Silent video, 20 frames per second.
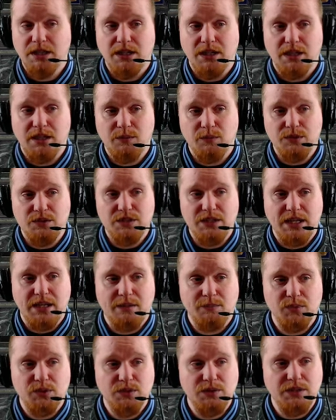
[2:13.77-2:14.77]
uh, which is
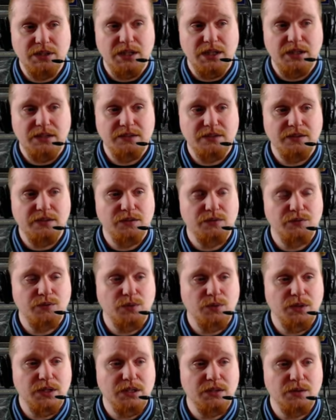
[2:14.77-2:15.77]
absolutely excellent
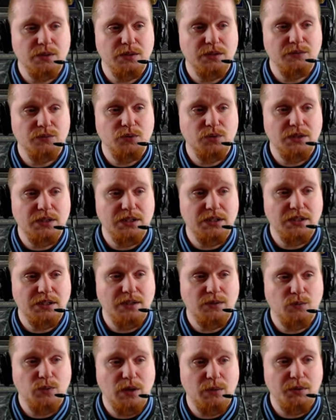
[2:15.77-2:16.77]
for a low-level uh,
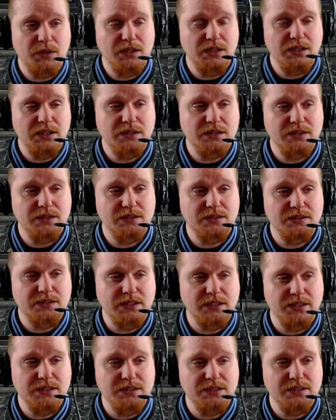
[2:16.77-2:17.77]
weapon like this,
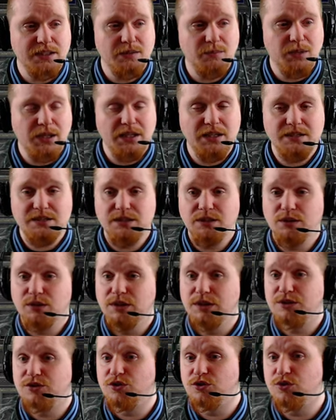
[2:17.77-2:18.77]
and uh, mana steal
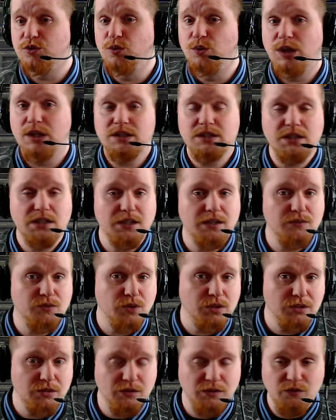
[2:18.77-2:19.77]
is just great to have
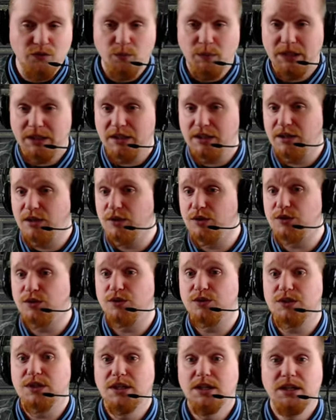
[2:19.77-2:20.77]
on low-level melee
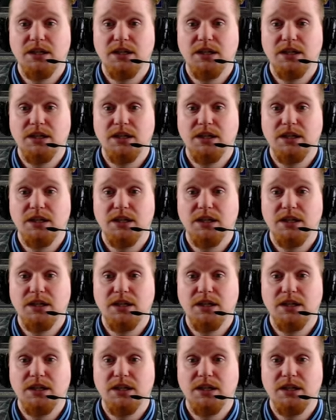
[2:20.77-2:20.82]
characters